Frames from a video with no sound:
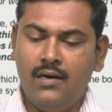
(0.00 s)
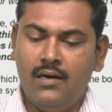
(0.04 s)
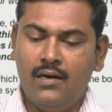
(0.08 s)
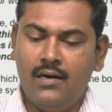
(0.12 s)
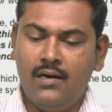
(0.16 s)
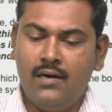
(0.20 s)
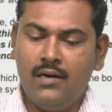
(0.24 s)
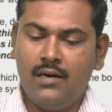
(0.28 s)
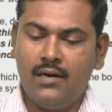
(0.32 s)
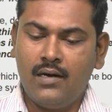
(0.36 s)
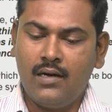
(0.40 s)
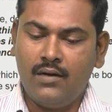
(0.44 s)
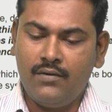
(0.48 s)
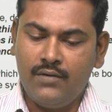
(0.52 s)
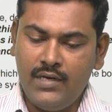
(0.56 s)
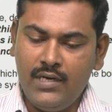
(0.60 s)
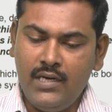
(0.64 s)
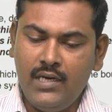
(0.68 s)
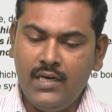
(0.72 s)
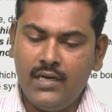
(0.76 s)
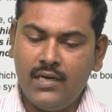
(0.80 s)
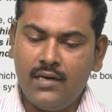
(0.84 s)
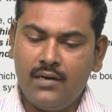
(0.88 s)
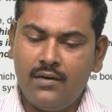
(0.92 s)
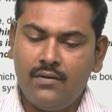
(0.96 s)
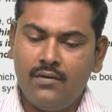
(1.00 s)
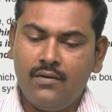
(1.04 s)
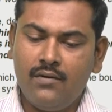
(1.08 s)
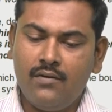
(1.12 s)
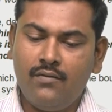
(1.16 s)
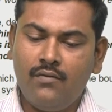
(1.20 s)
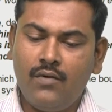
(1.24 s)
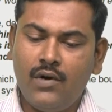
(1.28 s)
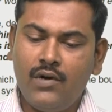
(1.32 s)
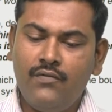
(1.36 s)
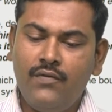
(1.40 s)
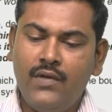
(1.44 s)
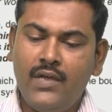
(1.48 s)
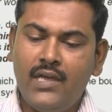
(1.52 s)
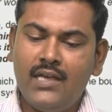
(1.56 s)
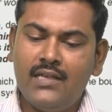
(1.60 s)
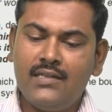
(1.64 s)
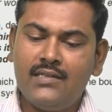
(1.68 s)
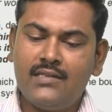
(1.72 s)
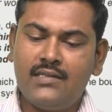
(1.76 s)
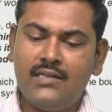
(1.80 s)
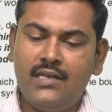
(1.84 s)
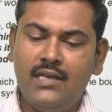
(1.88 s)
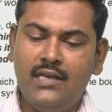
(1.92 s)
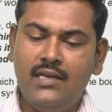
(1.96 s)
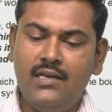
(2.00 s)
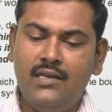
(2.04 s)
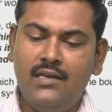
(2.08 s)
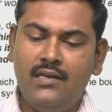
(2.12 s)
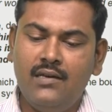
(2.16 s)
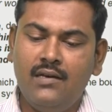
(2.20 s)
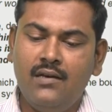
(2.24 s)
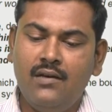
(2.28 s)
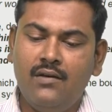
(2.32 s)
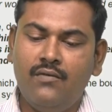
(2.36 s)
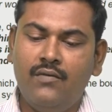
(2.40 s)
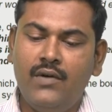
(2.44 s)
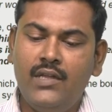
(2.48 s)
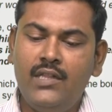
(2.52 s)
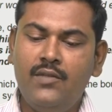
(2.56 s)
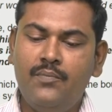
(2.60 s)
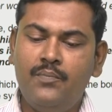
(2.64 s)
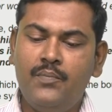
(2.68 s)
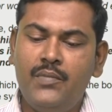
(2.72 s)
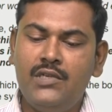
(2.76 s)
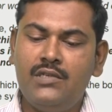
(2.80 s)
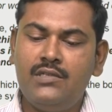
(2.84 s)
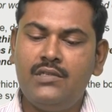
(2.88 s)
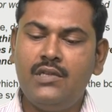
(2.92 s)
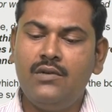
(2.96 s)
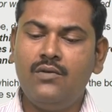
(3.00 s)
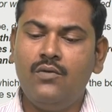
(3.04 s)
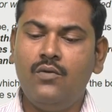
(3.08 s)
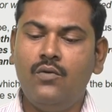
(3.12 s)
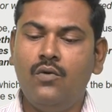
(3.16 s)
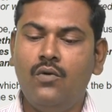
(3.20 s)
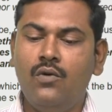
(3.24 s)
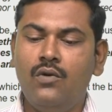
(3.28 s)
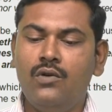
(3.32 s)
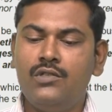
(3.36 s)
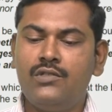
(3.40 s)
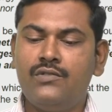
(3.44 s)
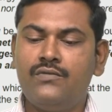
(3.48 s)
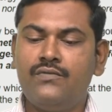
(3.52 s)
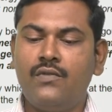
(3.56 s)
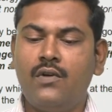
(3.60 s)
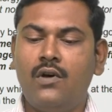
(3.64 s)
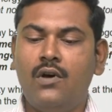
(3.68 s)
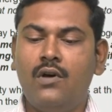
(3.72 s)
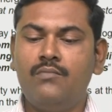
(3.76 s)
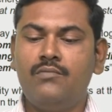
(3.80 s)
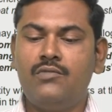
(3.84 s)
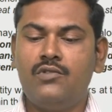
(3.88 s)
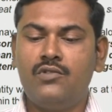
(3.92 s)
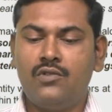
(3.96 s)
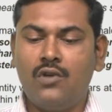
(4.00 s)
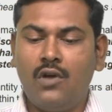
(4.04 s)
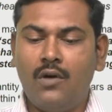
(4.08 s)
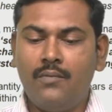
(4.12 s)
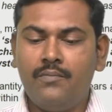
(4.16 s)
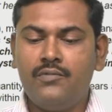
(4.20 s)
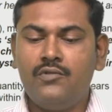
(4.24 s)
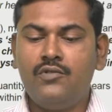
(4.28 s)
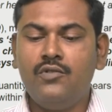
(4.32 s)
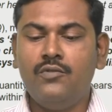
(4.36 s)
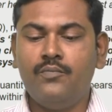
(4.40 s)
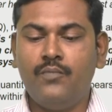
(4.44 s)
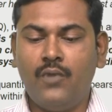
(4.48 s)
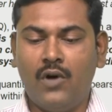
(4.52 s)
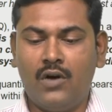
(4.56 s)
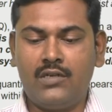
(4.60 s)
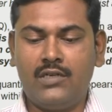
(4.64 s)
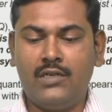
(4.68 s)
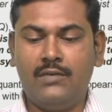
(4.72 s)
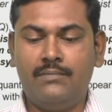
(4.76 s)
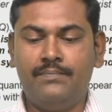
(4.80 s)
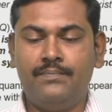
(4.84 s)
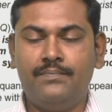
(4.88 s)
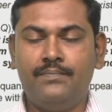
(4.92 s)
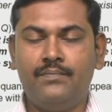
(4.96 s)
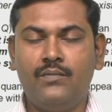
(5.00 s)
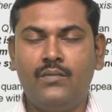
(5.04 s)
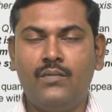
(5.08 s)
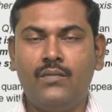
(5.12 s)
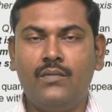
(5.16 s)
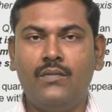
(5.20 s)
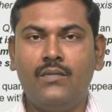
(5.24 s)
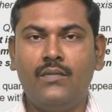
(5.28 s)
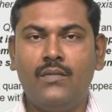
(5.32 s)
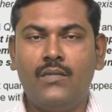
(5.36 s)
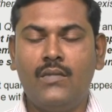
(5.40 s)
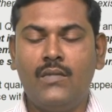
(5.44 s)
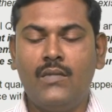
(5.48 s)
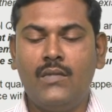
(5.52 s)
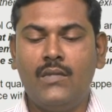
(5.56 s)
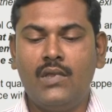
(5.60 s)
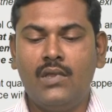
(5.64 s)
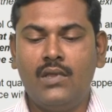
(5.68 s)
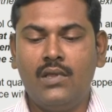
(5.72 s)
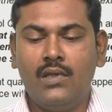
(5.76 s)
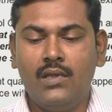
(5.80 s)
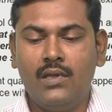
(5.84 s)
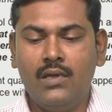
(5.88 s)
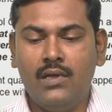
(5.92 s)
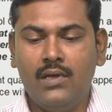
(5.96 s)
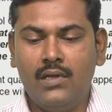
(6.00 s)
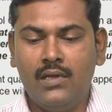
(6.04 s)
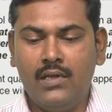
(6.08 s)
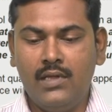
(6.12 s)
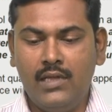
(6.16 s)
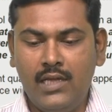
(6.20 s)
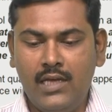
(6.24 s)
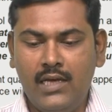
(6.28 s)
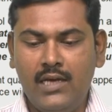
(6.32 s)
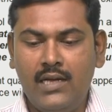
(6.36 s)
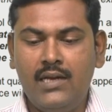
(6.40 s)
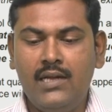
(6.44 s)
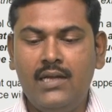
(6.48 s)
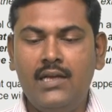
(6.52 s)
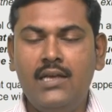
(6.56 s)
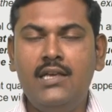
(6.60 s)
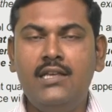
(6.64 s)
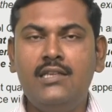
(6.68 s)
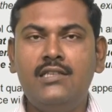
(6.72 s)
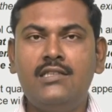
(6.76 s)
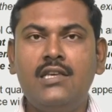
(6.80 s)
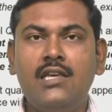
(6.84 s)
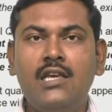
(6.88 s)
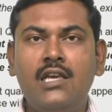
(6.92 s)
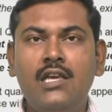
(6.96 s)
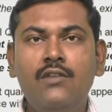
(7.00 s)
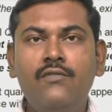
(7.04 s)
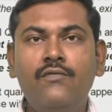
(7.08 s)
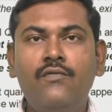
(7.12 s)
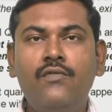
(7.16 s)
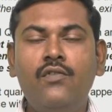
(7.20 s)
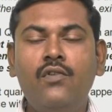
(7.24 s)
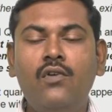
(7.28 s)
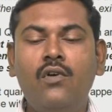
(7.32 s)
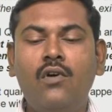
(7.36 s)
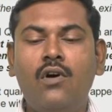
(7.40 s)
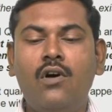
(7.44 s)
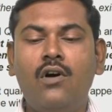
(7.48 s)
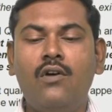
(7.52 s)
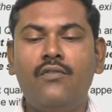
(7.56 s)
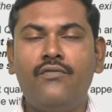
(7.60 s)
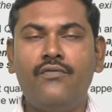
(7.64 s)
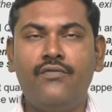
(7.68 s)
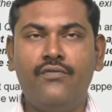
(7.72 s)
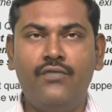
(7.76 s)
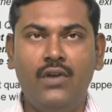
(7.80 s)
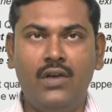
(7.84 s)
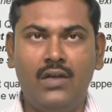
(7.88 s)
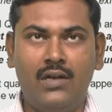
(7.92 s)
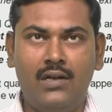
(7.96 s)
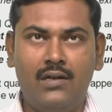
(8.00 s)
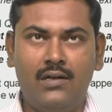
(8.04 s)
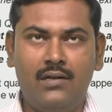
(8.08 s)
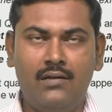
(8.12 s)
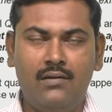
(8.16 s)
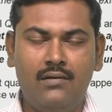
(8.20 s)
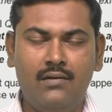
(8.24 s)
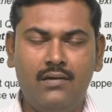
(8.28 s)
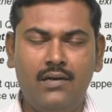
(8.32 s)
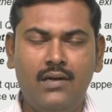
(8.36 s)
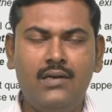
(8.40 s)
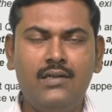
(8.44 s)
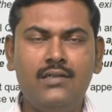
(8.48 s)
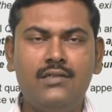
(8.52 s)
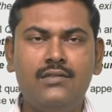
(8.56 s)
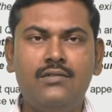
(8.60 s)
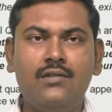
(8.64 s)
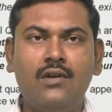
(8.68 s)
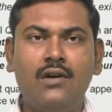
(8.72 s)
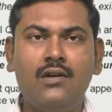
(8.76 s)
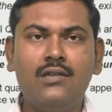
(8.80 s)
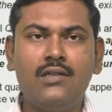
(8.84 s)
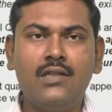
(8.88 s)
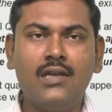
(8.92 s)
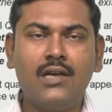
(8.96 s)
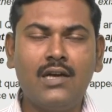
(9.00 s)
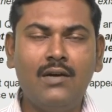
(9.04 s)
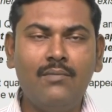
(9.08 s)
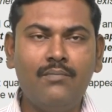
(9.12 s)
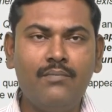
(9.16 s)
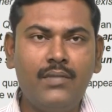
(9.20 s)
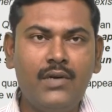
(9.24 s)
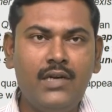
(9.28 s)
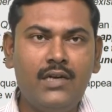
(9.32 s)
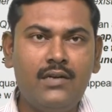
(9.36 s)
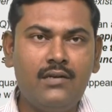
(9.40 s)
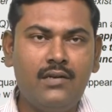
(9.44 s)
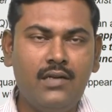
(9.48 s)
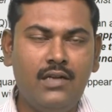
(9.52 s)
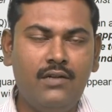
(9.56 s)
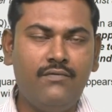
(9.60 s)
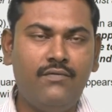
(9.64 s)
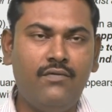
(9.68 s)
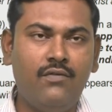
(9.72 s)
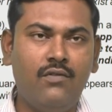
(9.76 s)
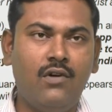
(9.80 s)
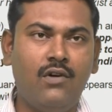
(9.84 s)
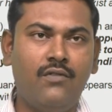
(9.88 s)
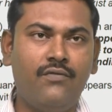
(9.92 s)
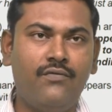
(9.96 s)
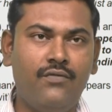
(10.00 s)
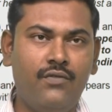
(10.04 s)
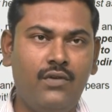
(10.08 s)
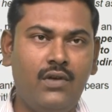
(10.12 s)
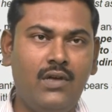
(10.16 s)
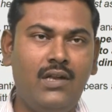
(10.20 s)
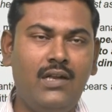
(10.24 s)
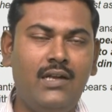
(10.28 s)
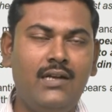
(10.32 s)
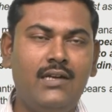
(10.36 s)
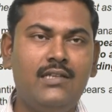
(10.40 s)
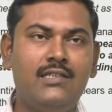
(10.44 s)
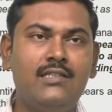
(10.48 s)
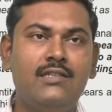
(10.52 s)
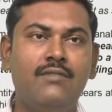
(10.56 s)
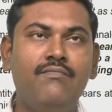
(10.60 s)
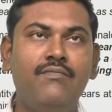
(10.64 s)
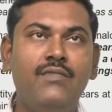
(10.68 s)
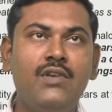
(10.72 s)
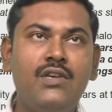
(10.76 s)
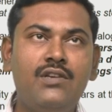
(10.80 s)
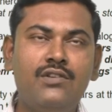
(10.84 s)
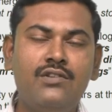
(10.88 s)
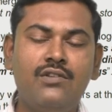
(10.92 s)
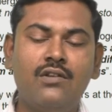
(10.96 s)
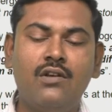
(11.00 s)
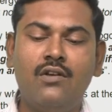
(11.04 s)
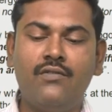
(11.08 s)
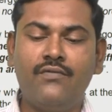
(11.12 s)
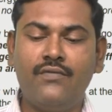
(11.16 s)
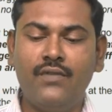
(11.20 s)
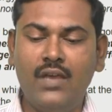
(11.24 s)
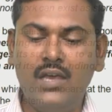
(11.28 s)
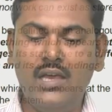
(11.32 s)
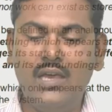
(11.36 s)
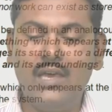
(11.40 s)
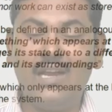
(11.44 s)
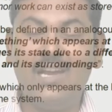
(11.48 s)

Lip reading: Now here what we can see, when the piston goes from top to bottom, there is inflow of fuel. It is not the complete inflow of fuel, it is the mixture of air and